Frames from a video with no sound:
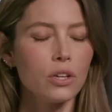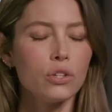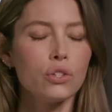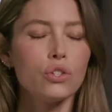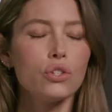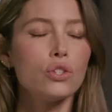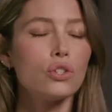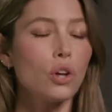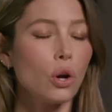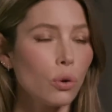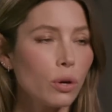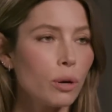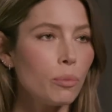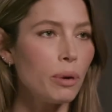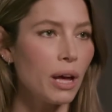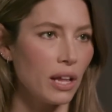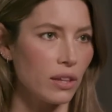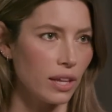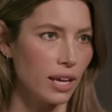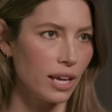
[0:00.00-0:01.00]
so
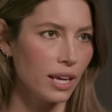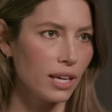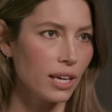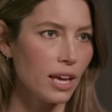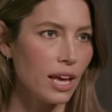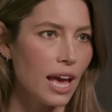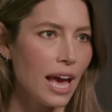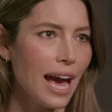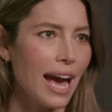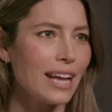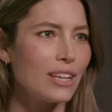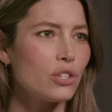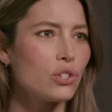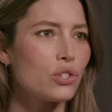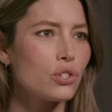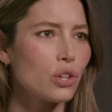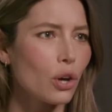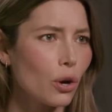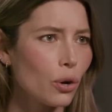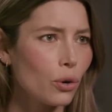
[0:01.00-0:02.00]
compelling yeah. and
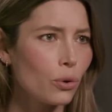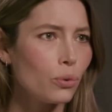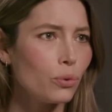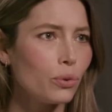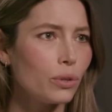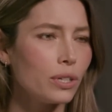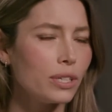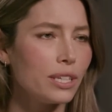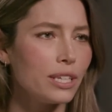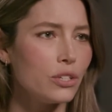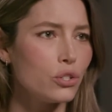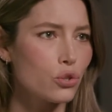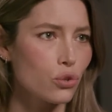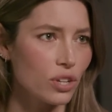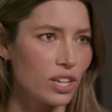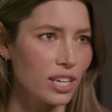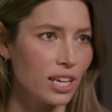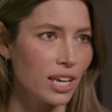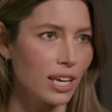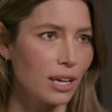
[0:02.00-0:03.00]
so
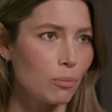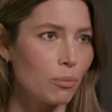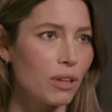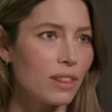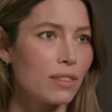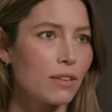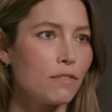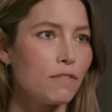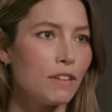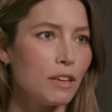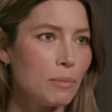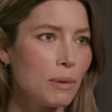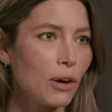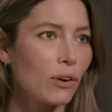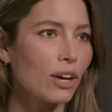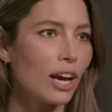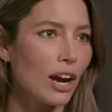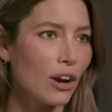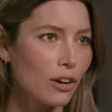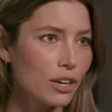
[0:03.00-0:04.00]
intriguing. But the
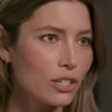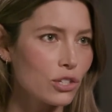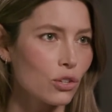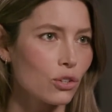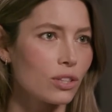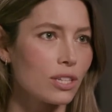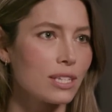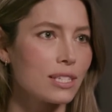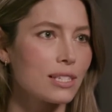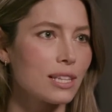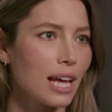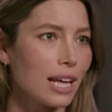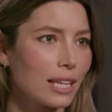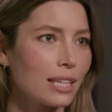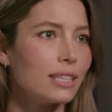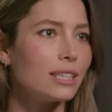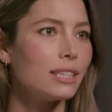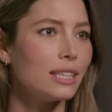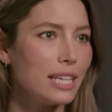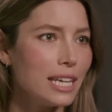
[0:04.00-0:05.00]
female character, this like
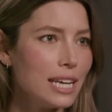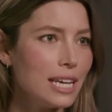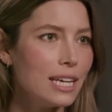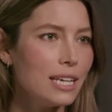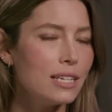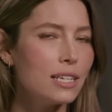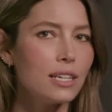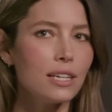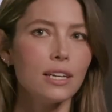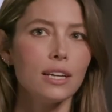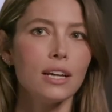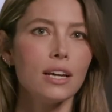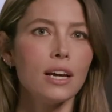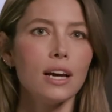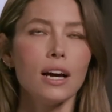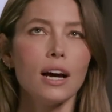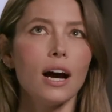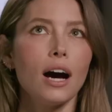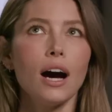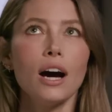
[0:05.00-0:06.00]
lead,
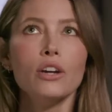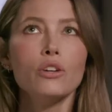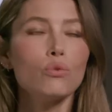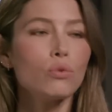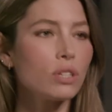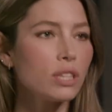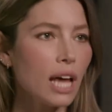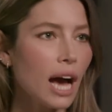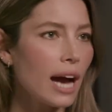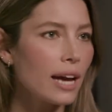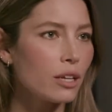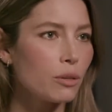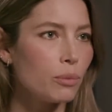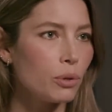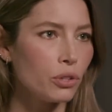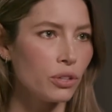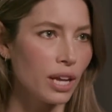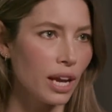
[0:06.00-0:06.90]
unreliable